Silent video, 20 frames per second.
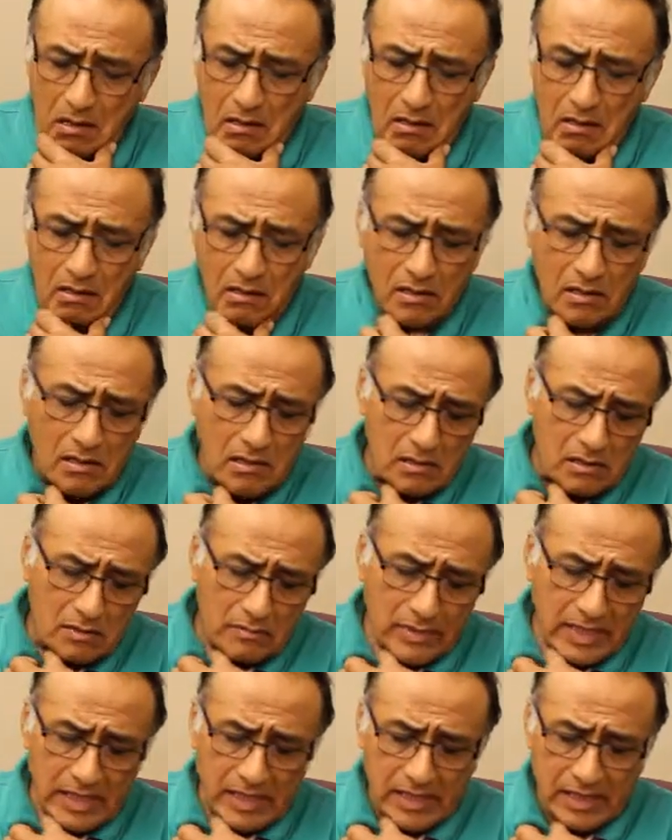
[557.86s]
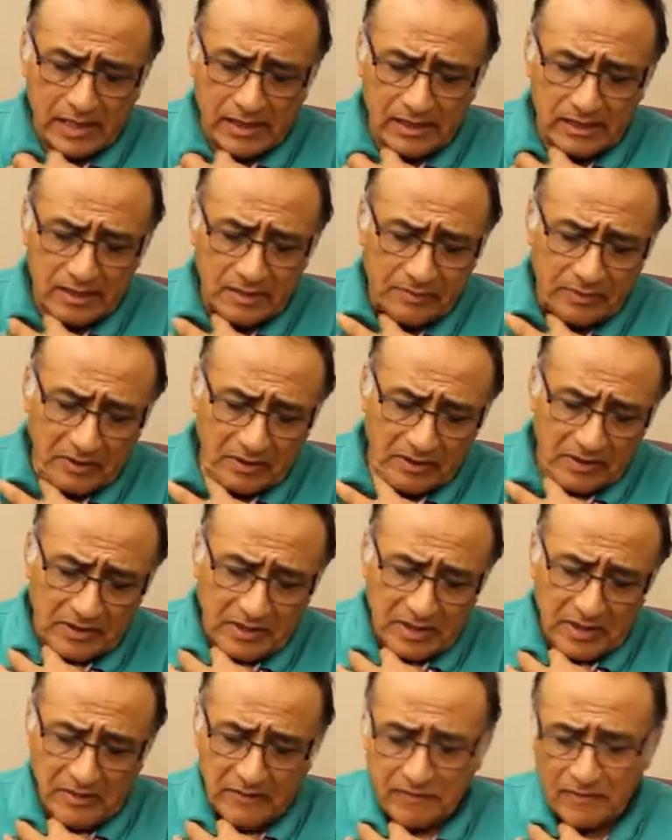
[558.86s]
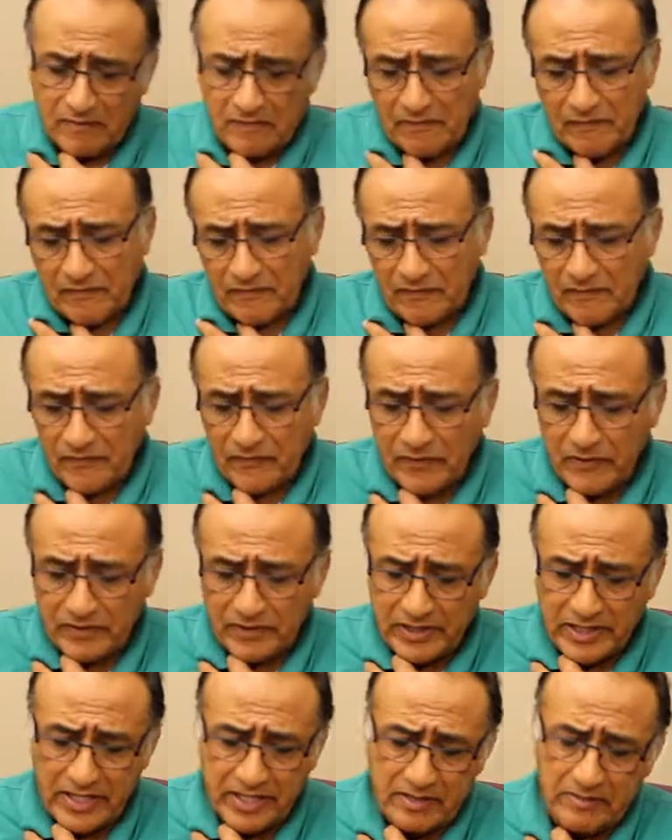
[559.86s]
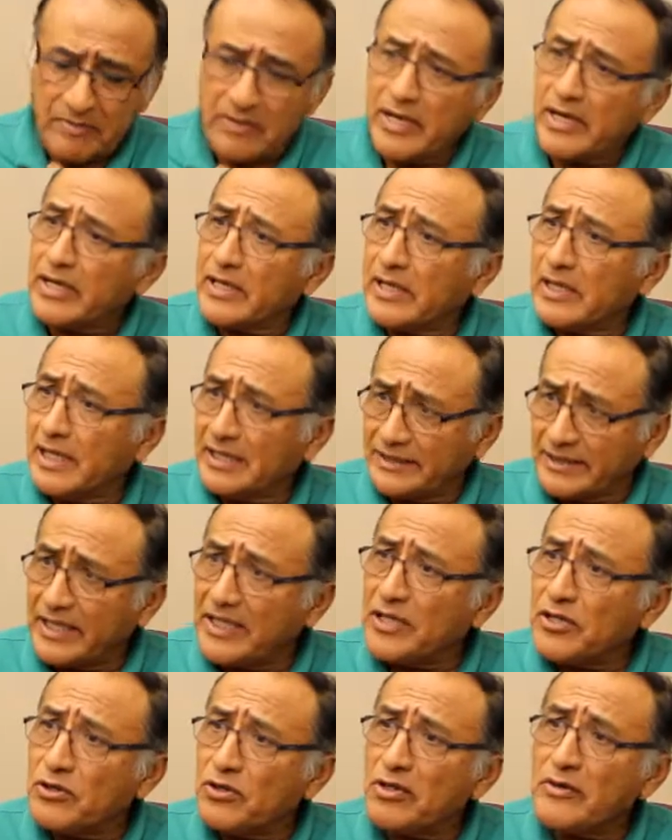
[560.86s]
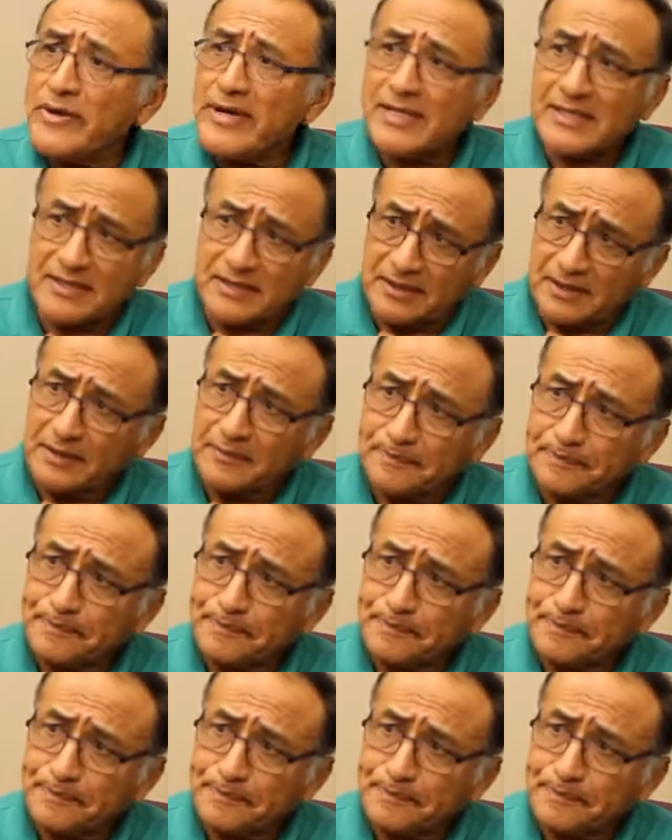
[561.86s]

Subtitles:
Oh, my research projects are funded by La Salle University.